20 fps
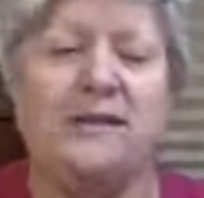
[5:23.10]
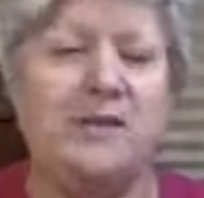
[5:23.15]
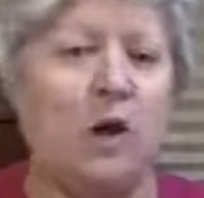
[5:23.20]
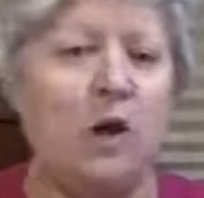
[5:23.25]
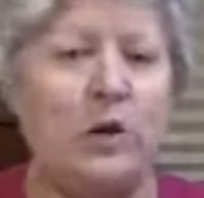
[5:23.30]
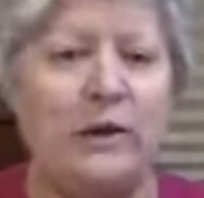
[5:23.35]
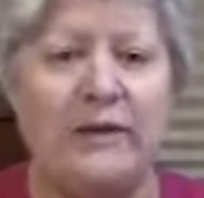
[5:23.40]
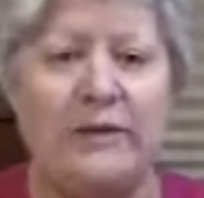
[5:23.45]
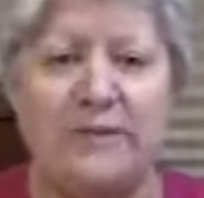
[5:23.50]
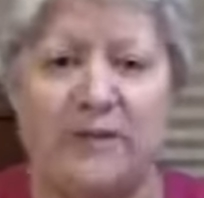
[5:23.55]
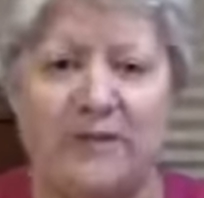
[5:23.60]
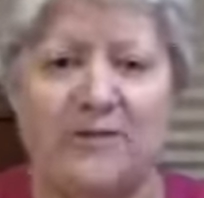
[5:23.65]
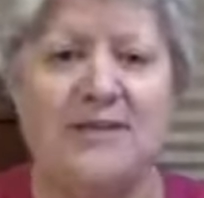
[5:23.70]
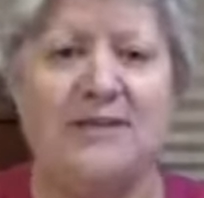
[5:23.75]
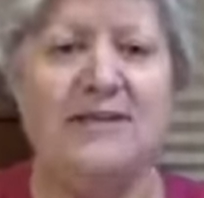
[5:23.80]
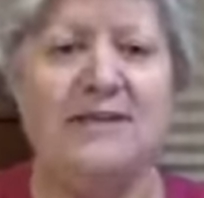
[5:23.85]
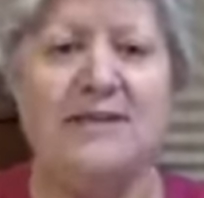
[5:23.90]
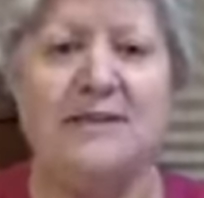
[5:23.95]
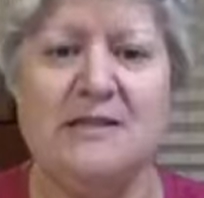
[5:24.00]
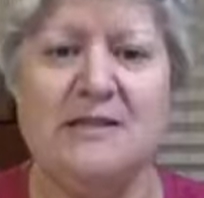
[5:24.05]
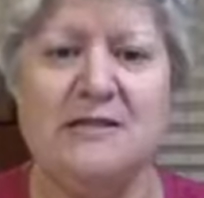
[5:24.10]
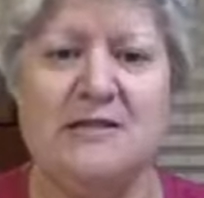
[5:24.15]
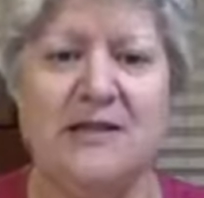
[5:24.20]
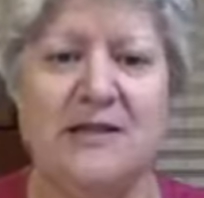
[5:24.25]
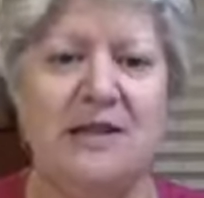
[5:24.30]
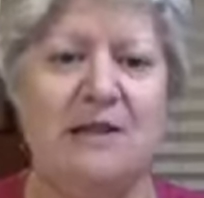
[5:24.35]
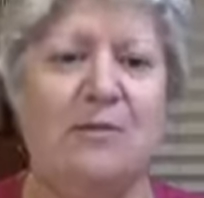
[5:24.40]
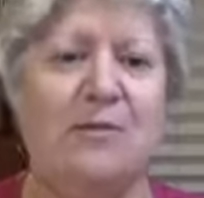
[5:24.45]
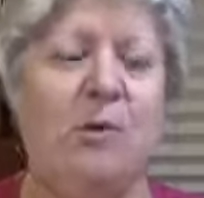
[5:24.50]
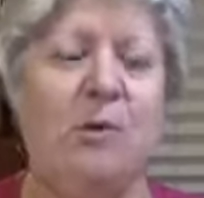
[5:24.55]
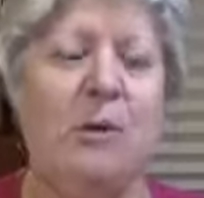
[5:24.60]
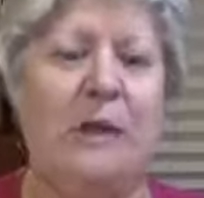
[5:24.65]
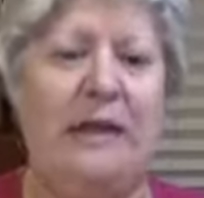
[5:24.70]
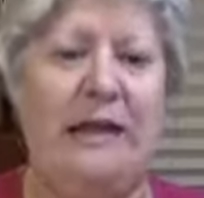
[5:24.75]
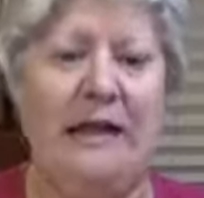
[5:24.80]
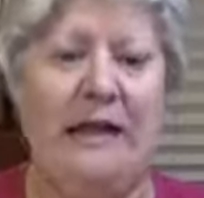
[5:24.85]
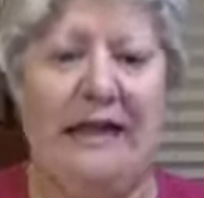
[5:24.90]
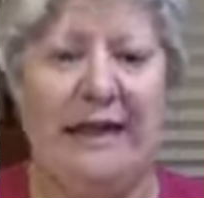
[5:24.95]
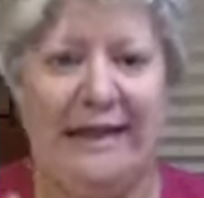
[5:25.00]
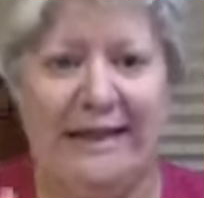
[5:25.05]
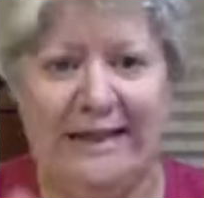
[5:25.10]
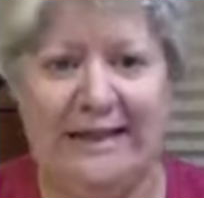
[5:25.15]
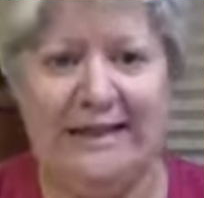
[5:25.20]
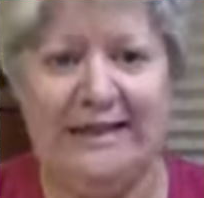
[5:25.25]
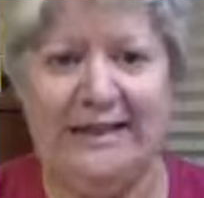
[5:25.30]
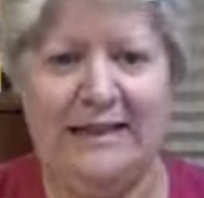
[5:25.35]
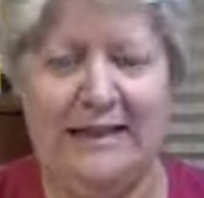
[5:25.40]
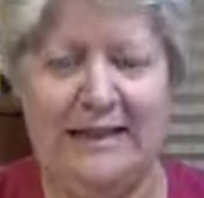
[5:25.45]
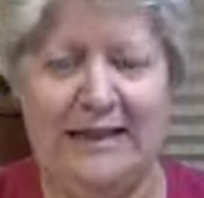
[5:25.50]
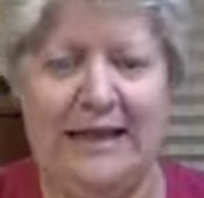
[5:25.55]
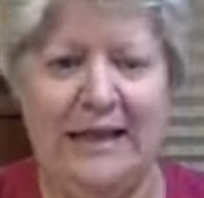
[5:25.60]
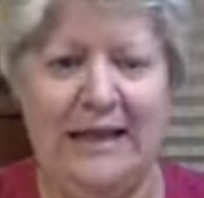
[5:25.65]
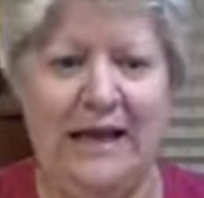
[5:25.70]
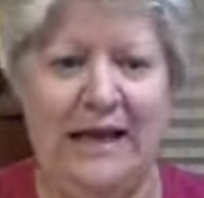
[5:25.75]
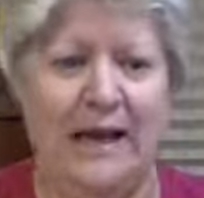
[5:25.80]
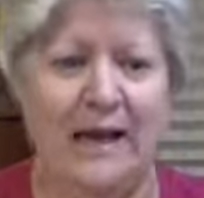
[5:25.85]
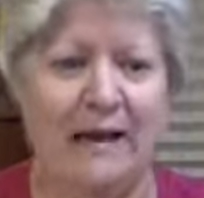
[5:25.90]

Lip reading: only 50 seats available in the